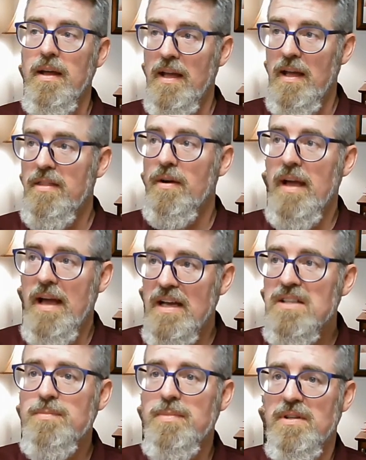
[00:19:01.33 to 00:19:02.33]
hey, there
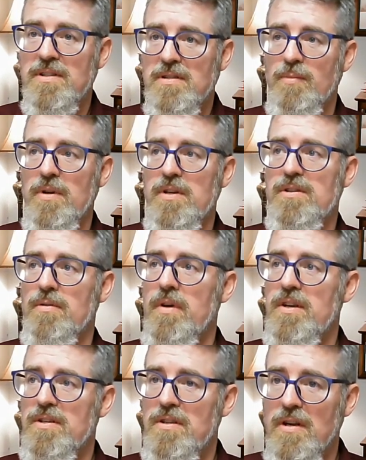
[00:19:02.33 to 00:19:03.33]
has been some
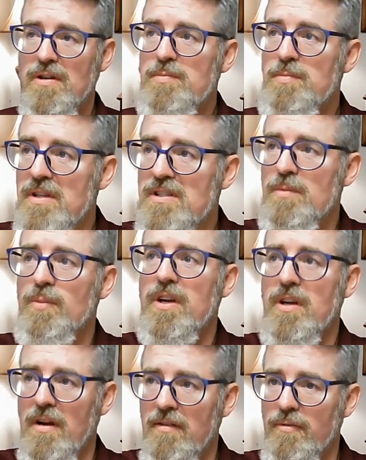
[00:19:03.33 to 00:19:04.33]
restoration, there's been some
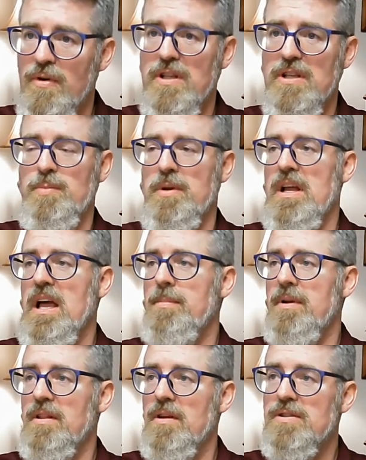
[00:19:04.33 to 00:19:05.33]
recovery that's been
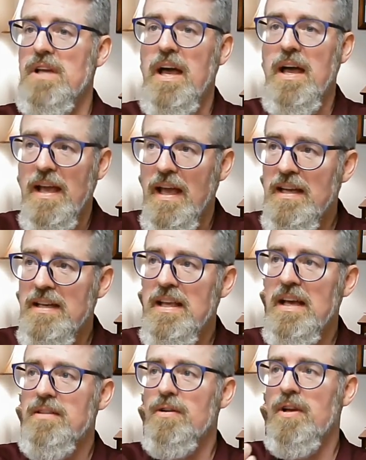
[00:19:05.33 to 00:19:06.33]
happening, there's, and
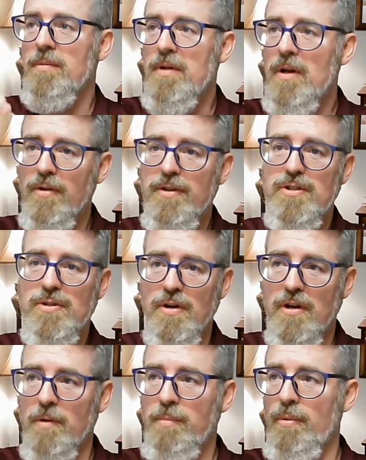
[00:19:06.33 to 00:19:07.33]
yet there can be all these
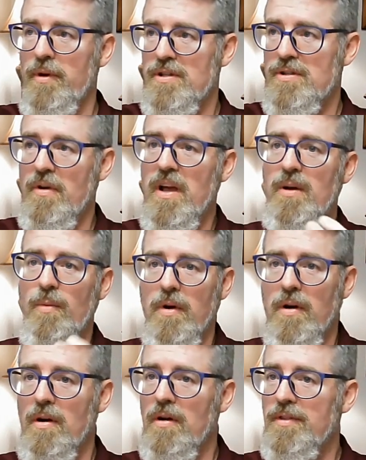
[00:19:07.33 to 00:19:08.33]
trigger points, right,
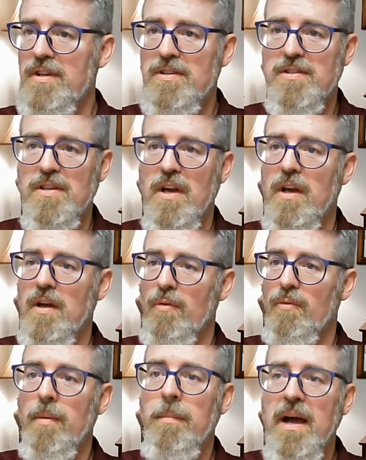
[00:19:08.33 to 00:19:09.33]
where all these
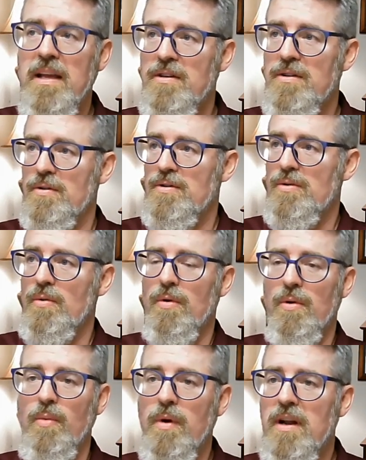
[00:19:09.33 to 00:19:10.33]
reminders
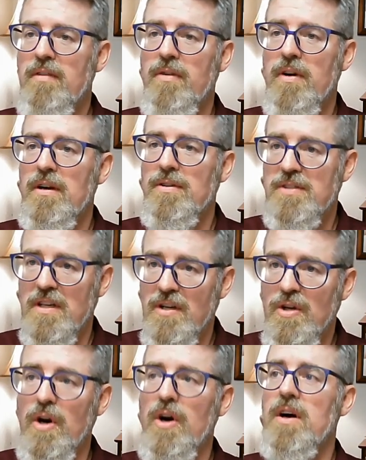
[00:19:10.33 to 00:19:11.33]
or whatever else can
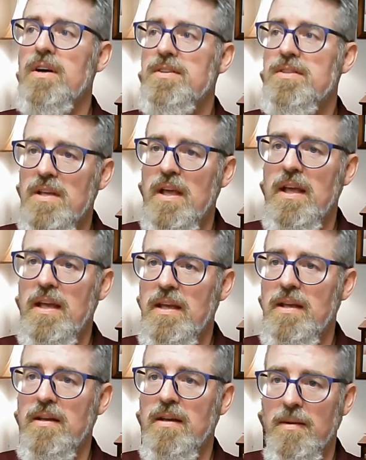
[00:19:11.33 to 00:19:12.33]
cause
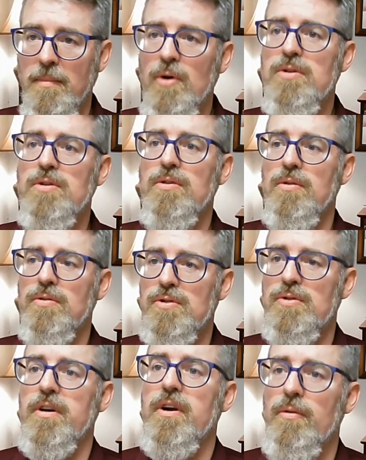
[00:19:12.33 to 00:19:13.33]
a an emotional
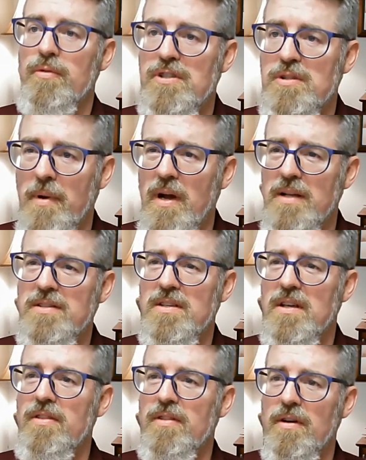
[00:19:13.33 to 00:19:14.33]
trigger response
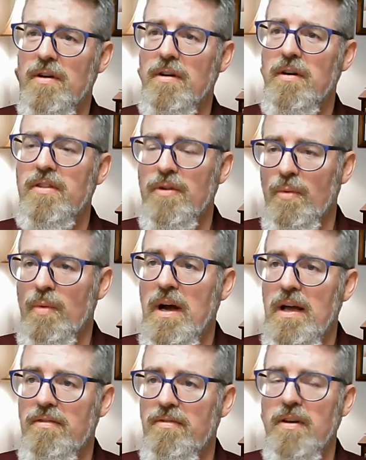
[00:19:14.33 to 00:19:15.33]
in their in their
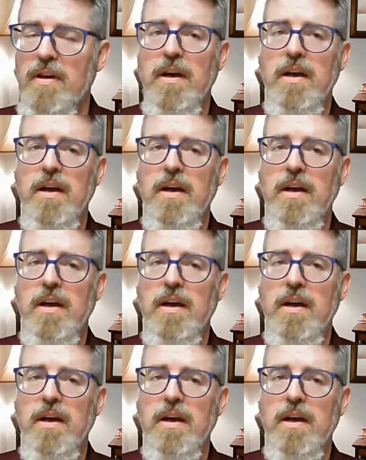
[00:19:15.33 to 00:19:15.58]
wife.